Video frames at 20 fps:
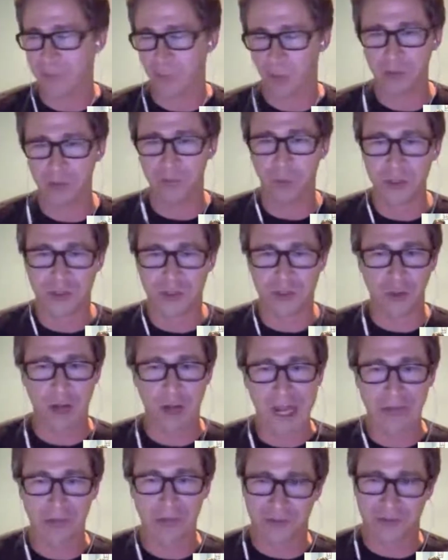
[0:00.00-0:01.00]
was, like,
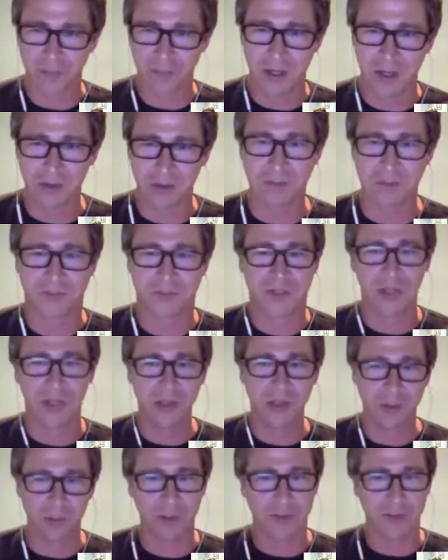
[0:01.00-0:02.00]
what's your address, man?
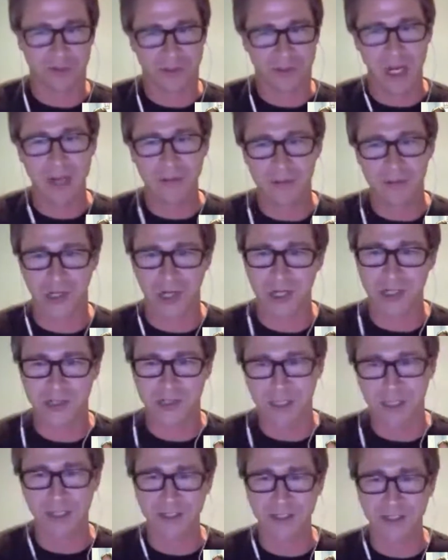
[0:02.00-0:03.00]
I'll come tell you what
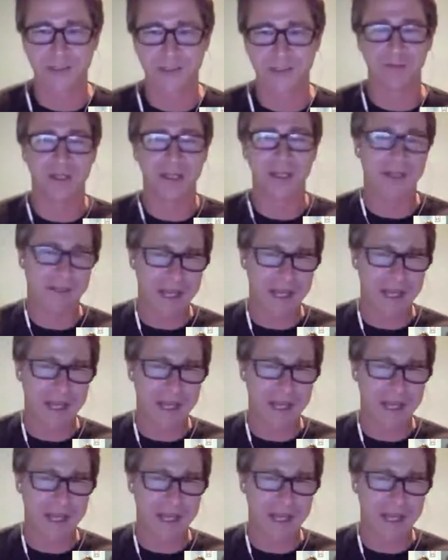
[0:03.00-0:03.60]
game changing is.